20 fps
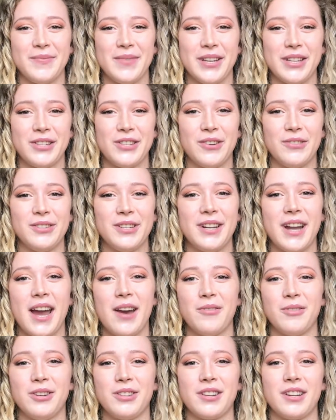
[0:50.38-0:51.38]
So today
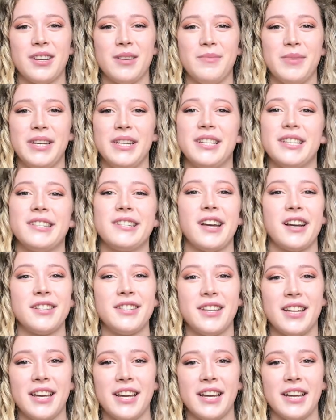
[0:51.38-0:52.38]
we're just going to be
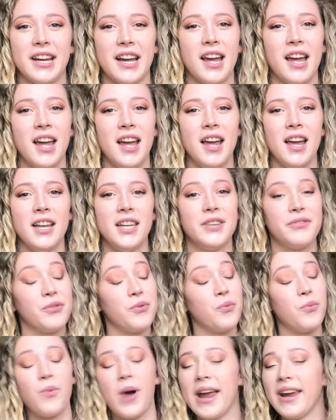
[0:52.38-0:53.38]
discussing
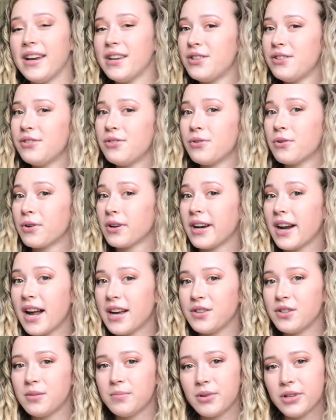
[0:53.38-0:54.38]
different ways you can
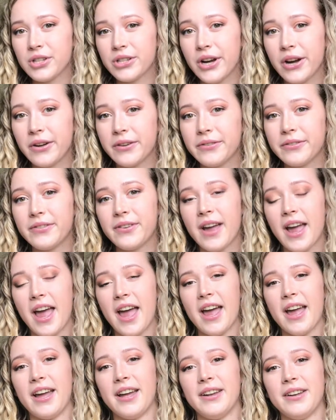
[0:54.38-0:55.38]
organize your bookshelf,
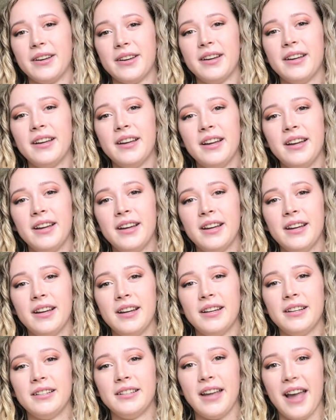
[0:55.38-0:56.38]
and
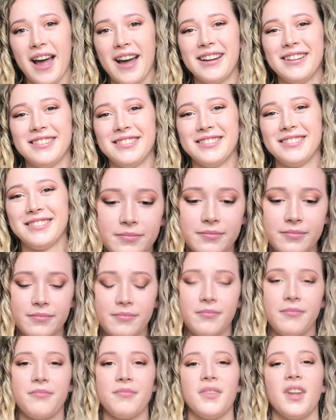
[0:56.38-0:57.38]
yeah.
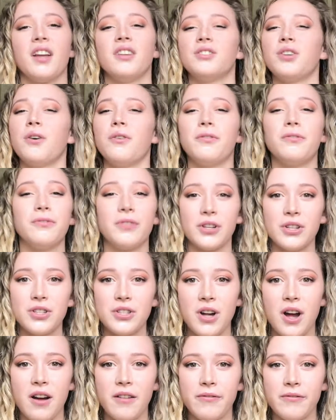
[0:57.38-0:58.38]
So
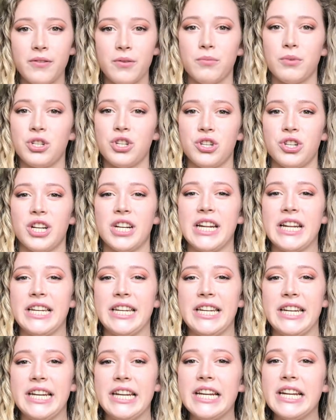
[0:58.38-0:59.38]
first off, what you're going to
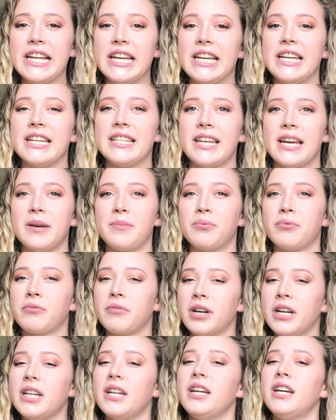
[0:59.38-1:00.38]
need is a
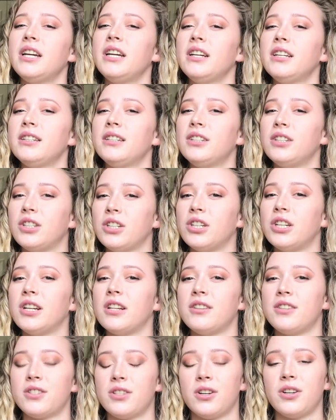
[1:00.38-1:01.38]
pretty good
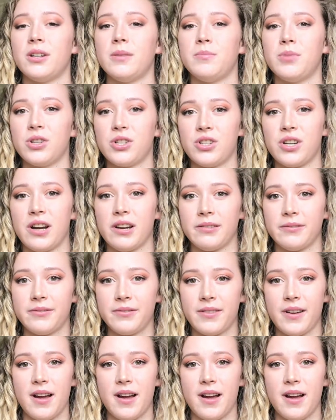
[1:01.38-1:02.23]
and sturdy bookshelf.